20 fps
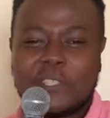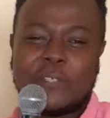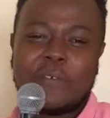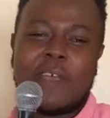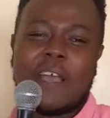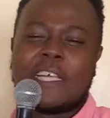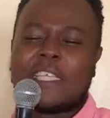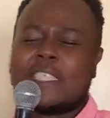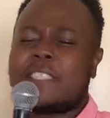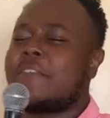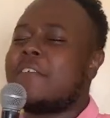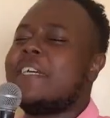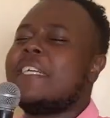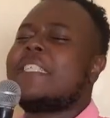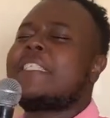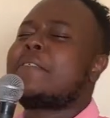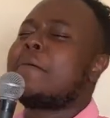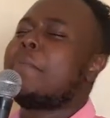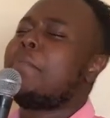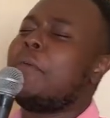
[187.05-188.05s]
you asked for,
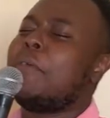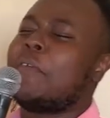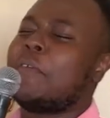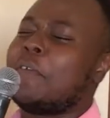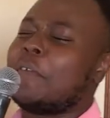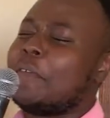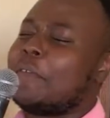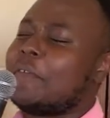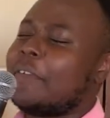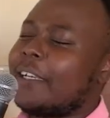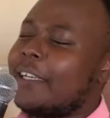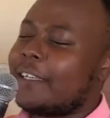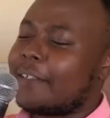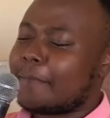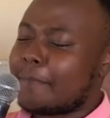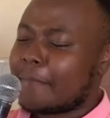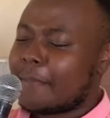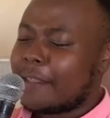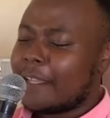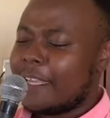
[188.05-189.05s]
it's a beautiful feeling.
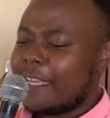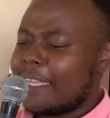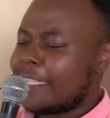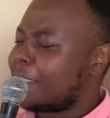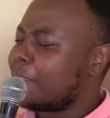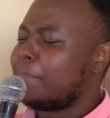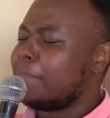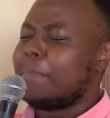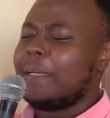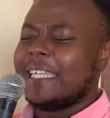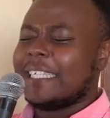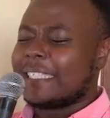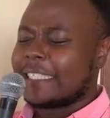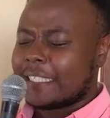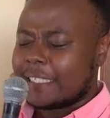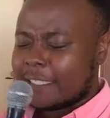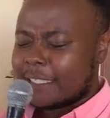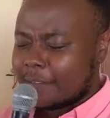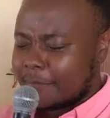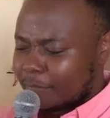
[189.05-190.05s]
It's bliss.